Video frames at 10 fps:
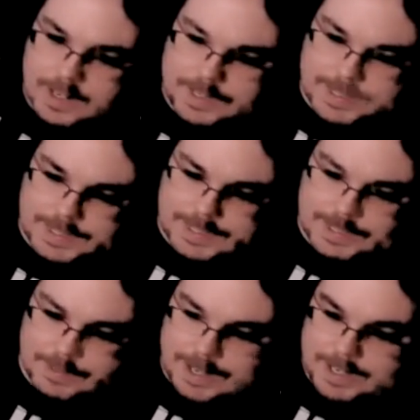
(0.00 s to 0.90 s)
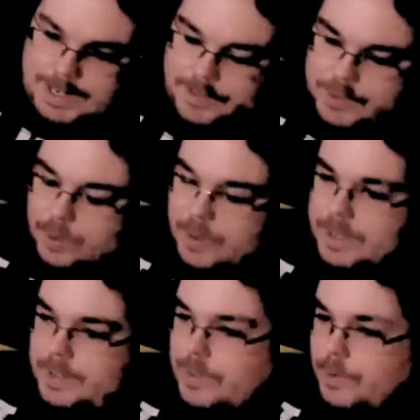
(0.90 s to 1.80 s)
DC right now, they're going
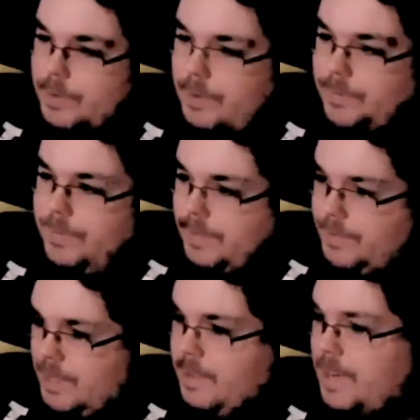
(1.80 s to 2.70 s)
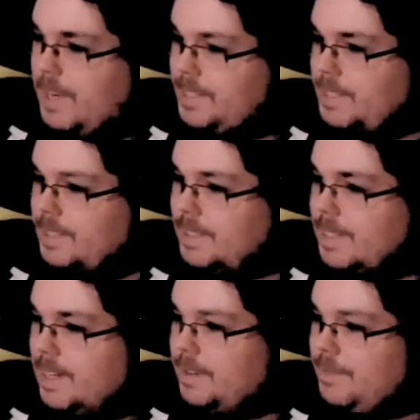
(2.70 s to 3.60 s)
through their fifth generation kind
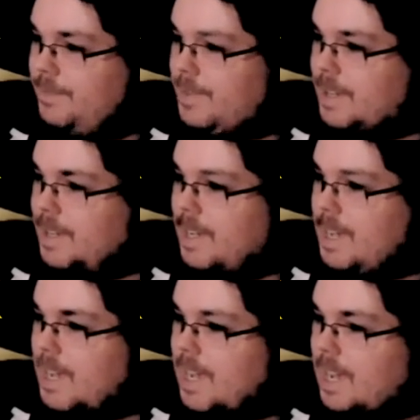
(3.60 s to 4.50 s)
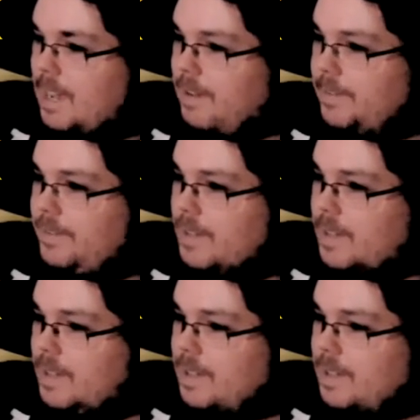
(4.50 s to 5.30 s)
of. Uh, I mean, we know